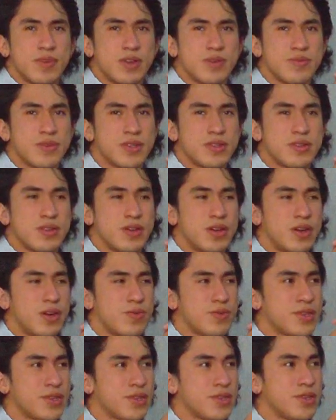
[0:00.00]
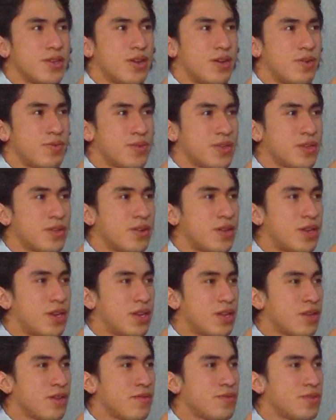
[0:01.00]
I mean, are we going to
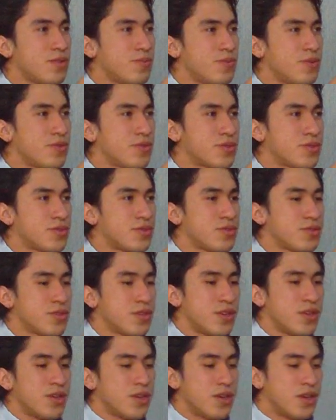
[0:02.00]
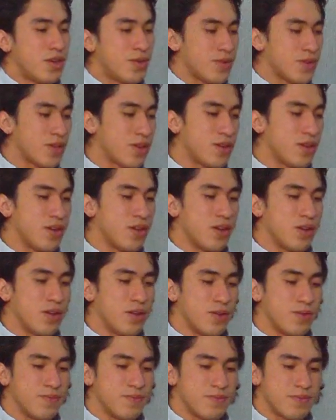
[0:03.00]
leave the books? Are we going to
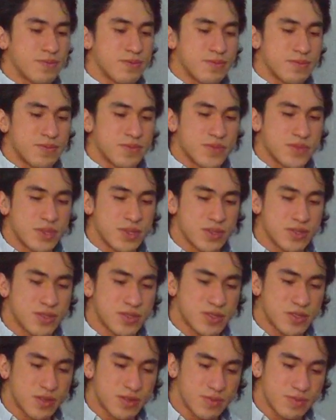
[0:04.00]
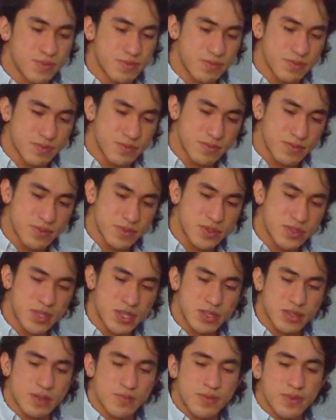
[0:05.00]
just
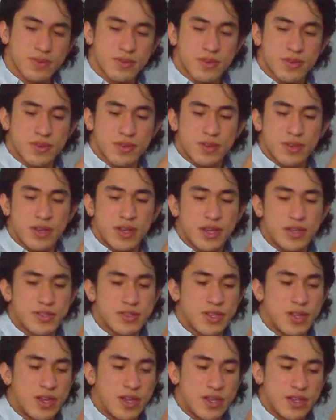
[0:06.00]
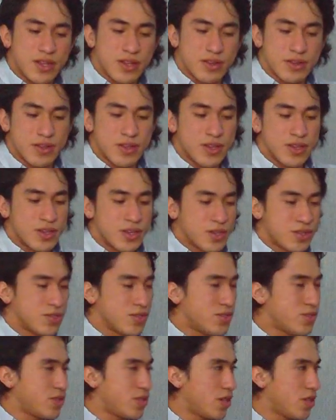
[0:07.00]
take the book aside and
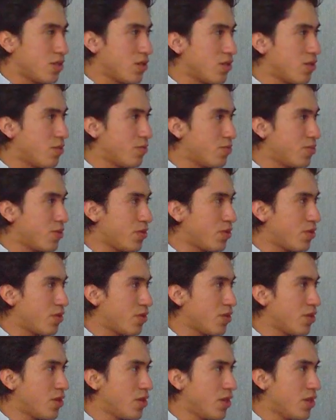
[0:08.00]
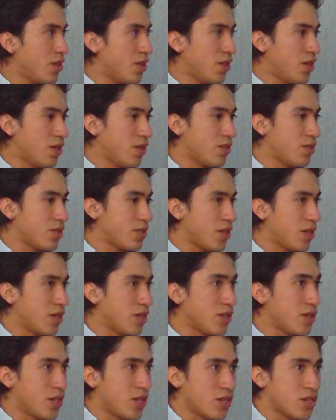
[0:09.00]
just take the computer and get
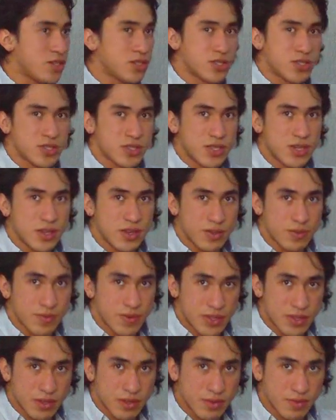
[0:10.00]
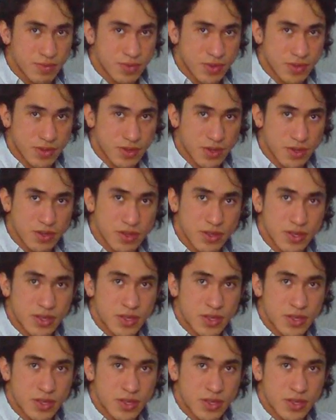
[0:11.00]
engaged with the computer